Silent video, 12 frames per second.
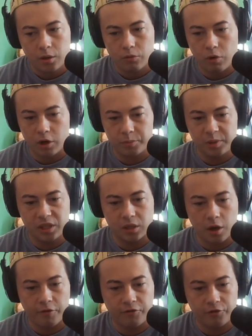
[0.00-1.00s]
Rugby
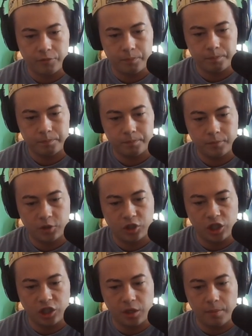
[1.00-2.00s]
stuff.
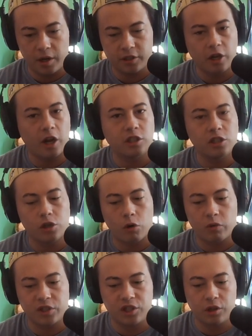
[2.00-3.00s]
GG montages.
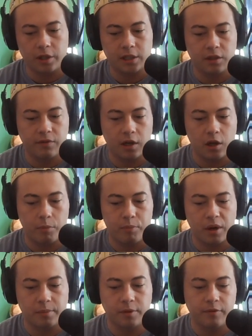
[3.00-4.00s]
Original link to the video,
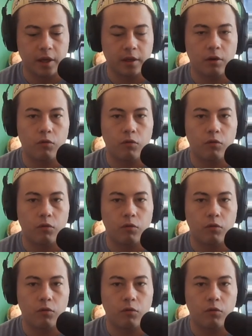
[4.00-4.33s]
preemptive like.